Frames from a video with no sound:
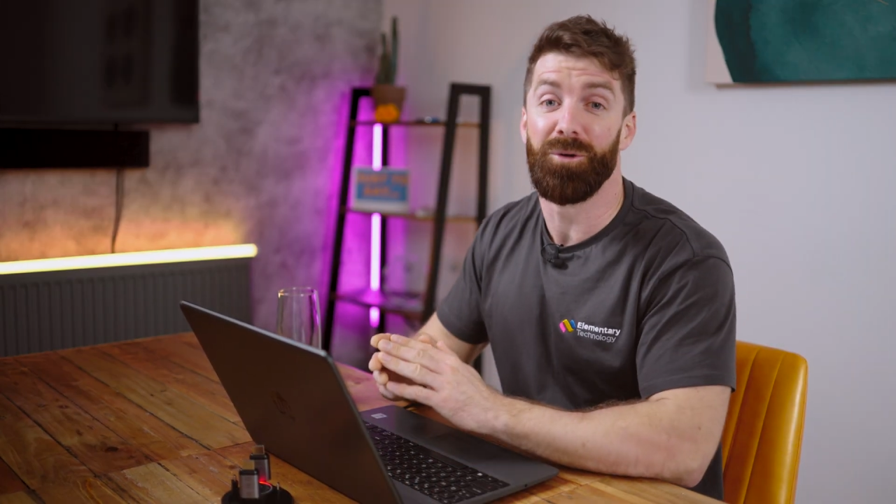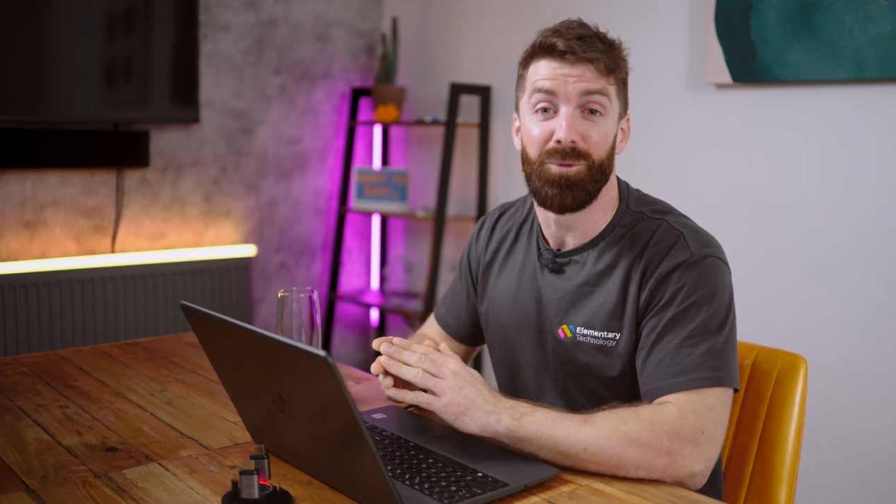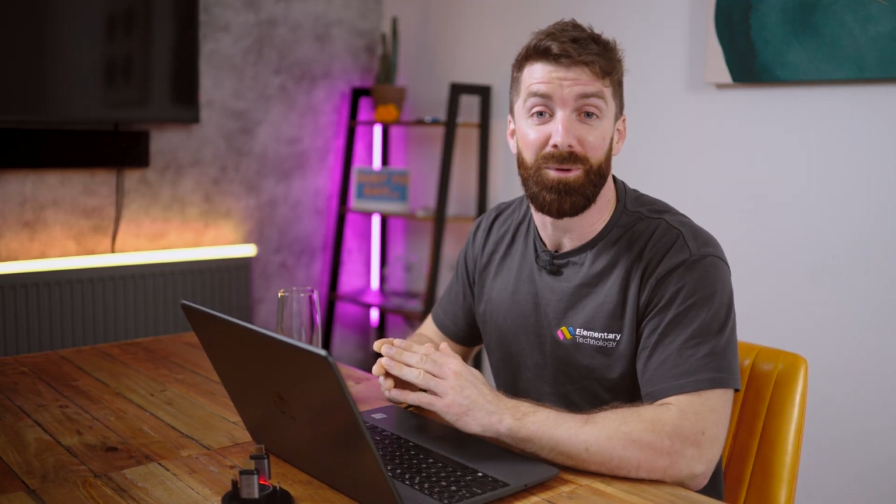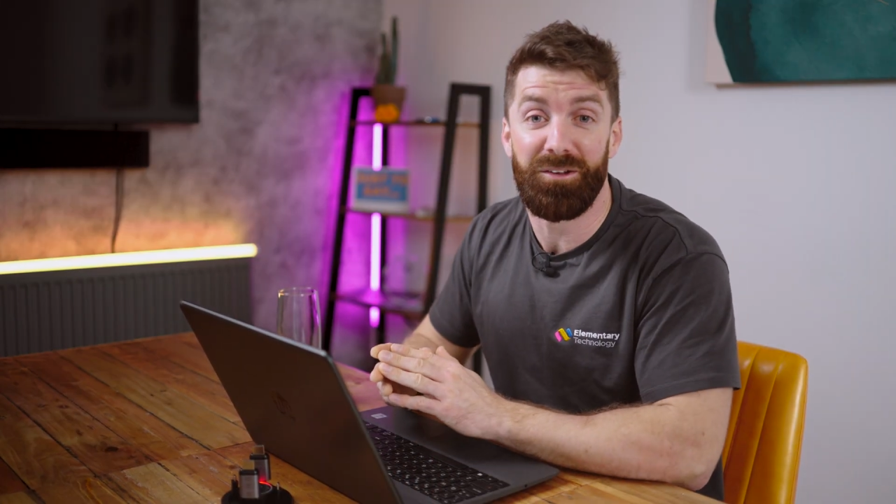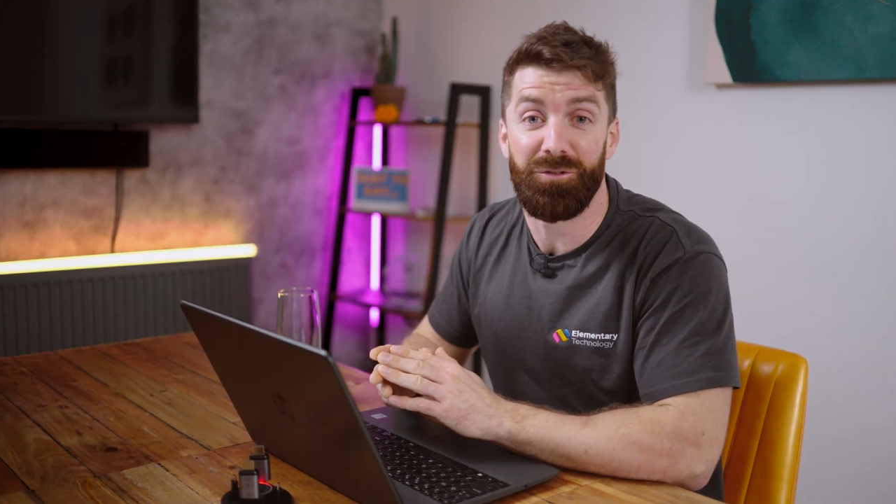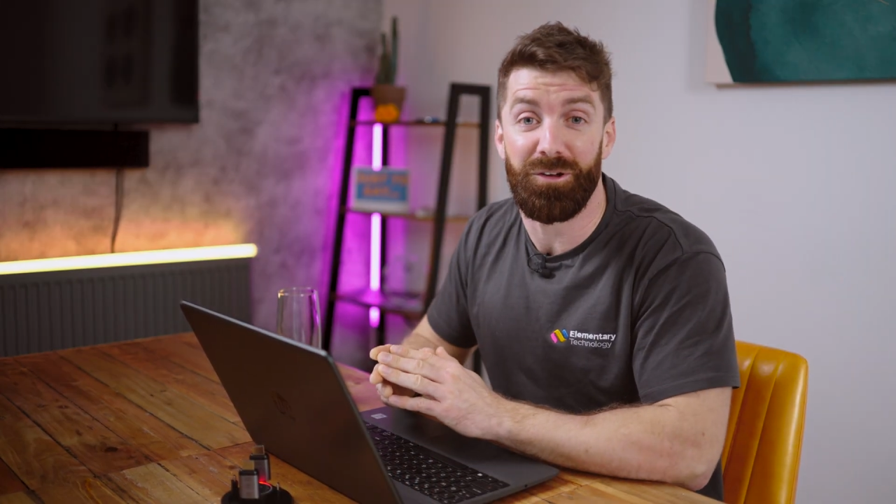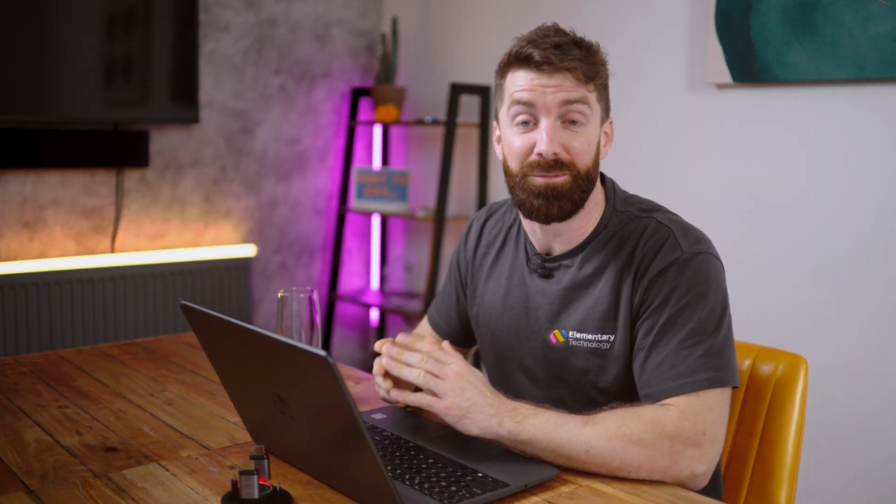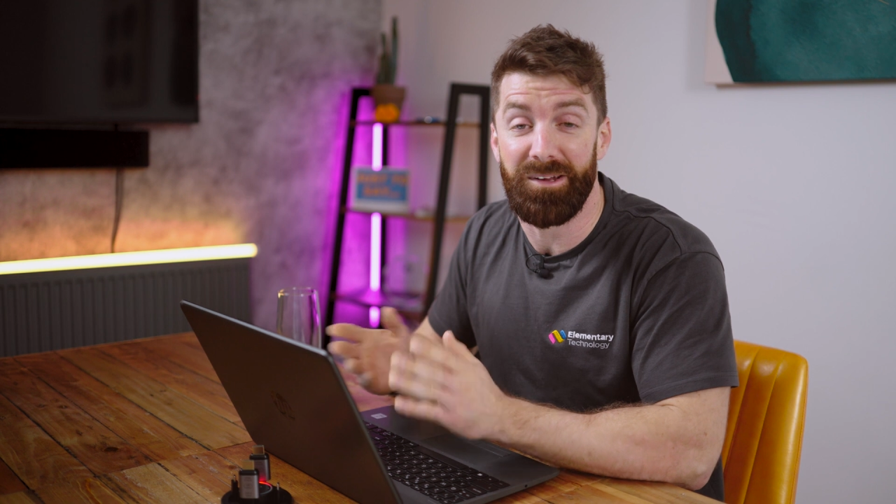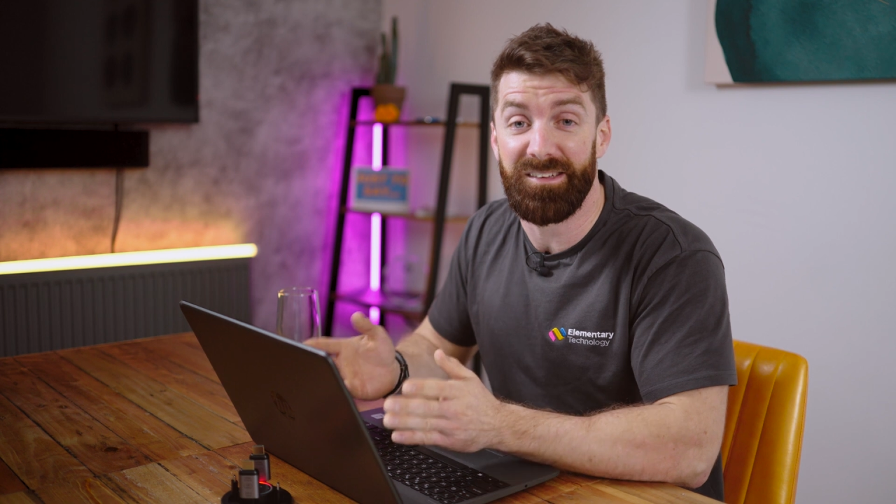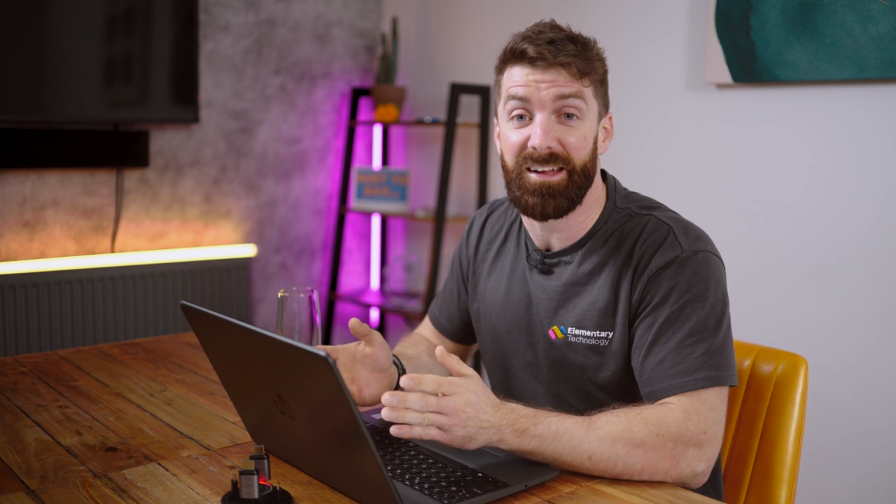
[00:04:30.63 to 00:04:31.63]
always trust
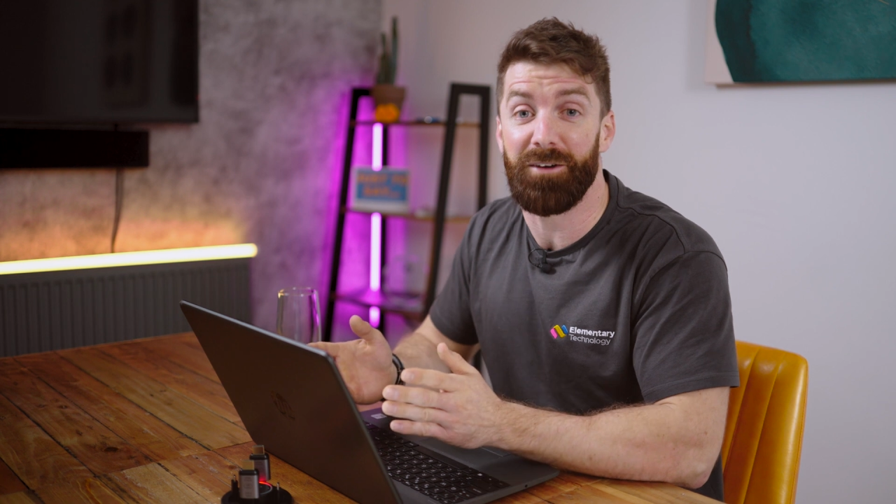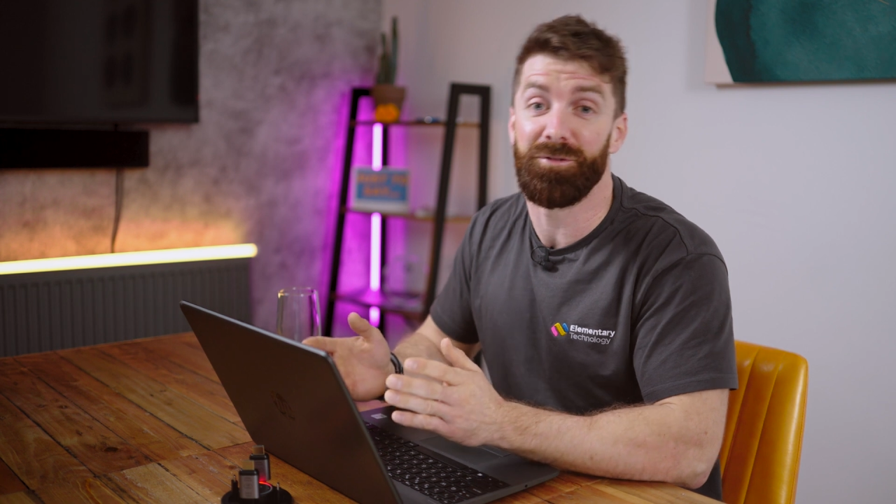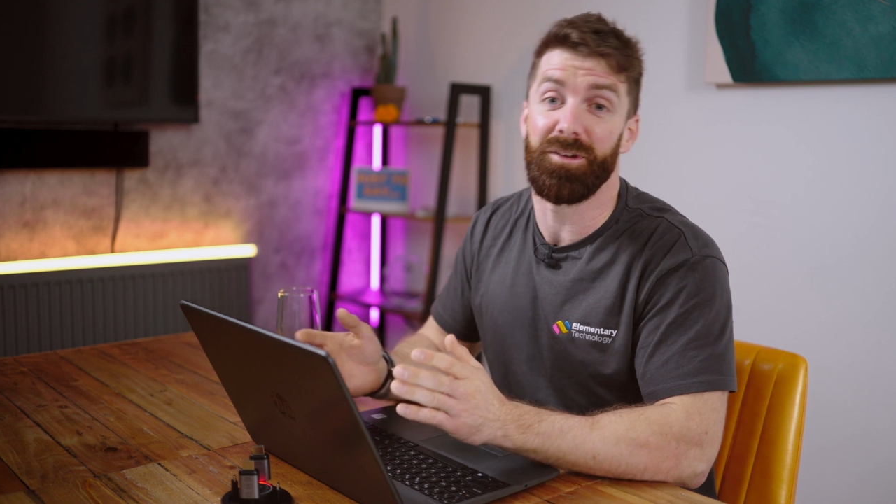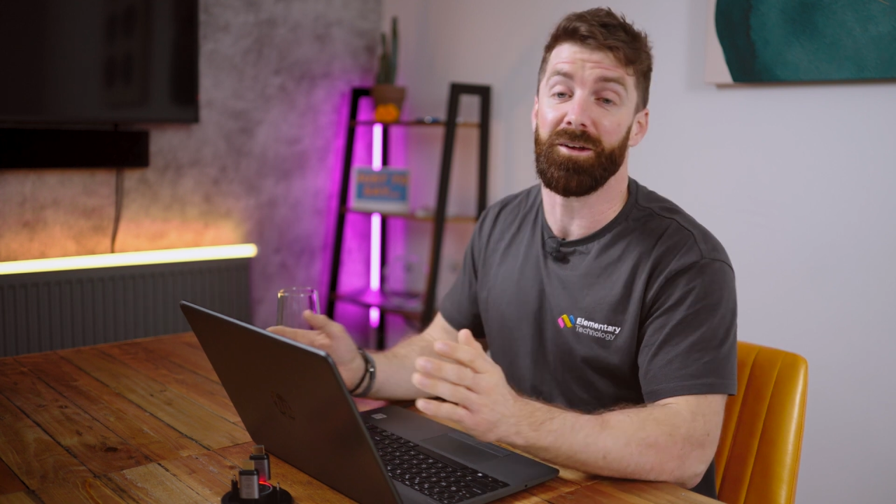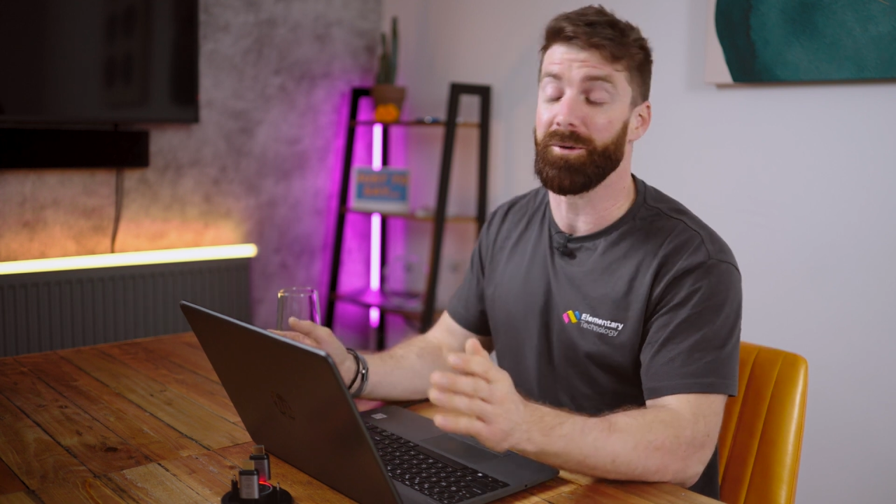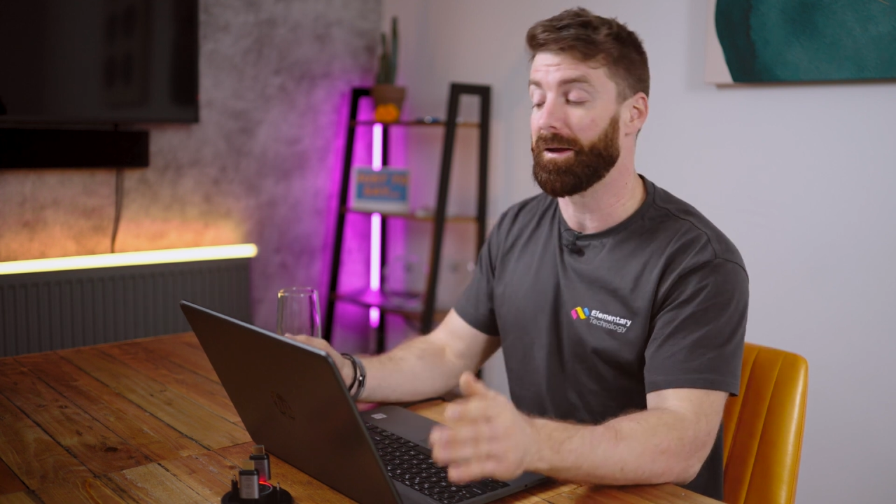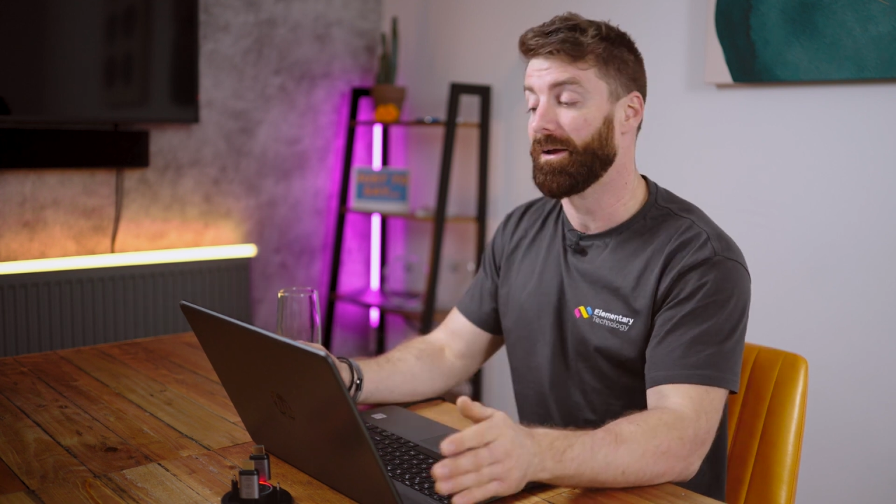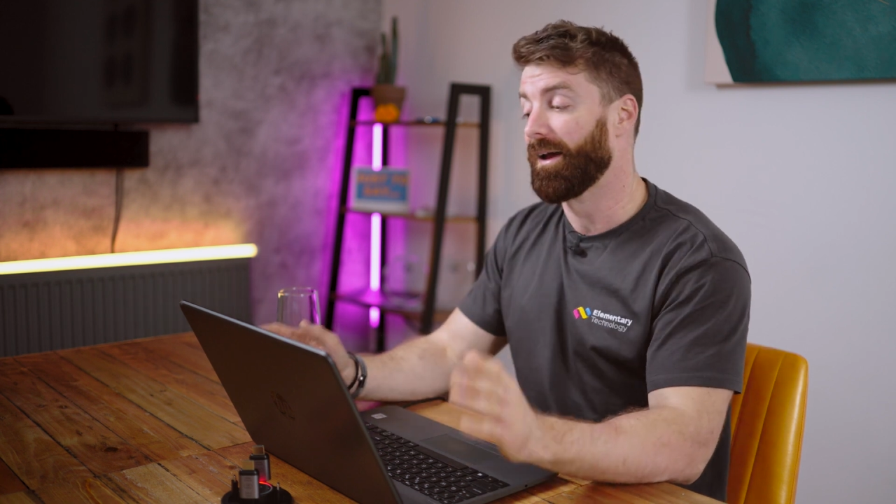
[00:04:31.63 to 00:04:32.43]
myself to do it.